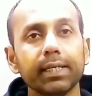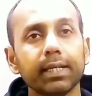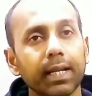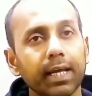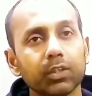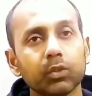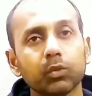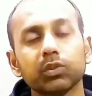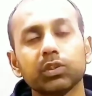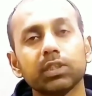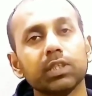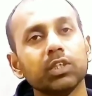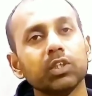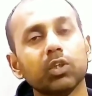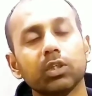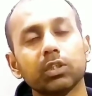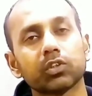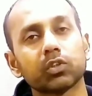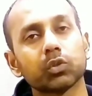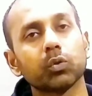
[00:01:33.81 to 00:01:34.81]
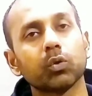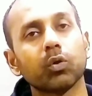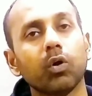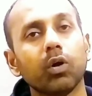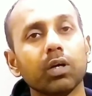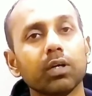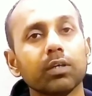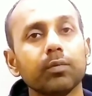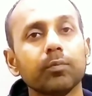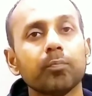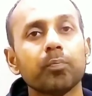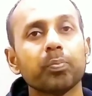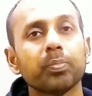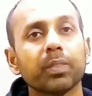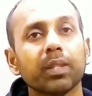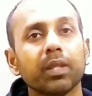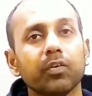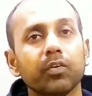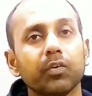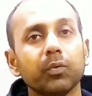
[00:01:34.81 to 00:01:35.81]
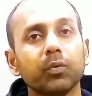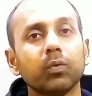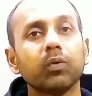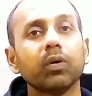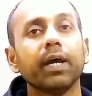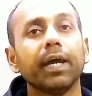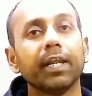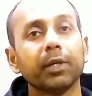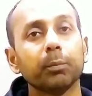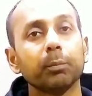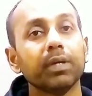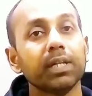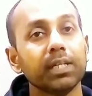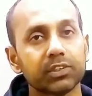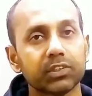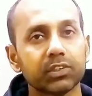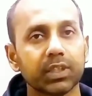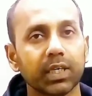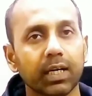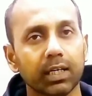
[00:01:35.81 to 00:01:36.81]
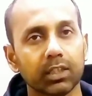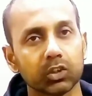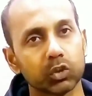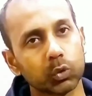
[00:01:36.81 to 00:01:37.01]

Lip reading: glycogen is also called animal starch.